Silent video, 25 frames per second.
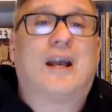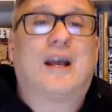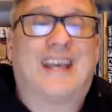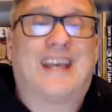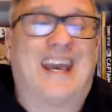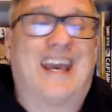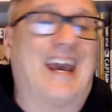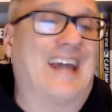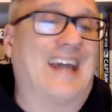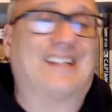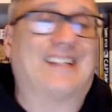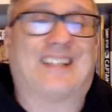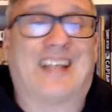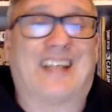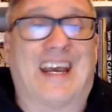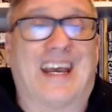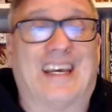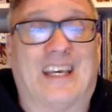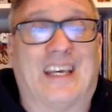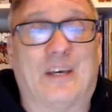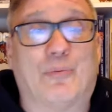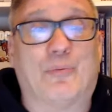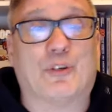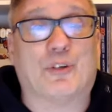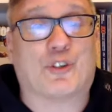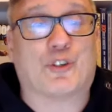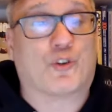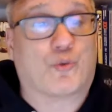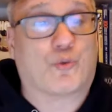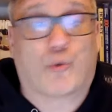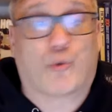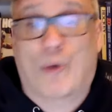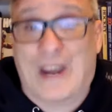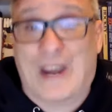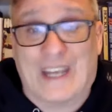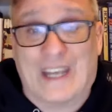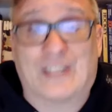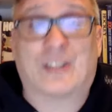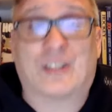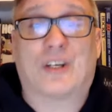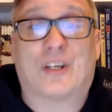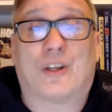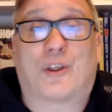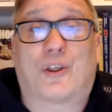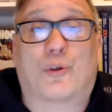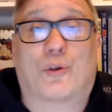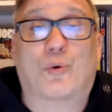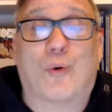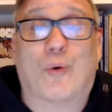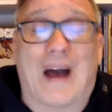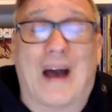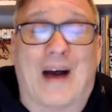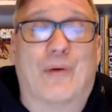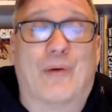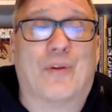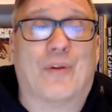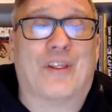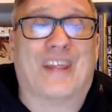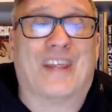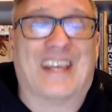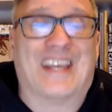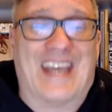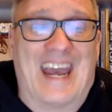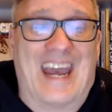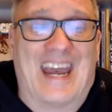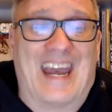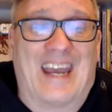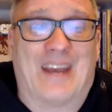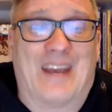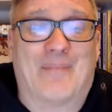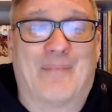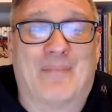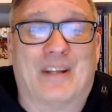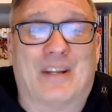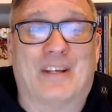Can't say he was great throughout the game.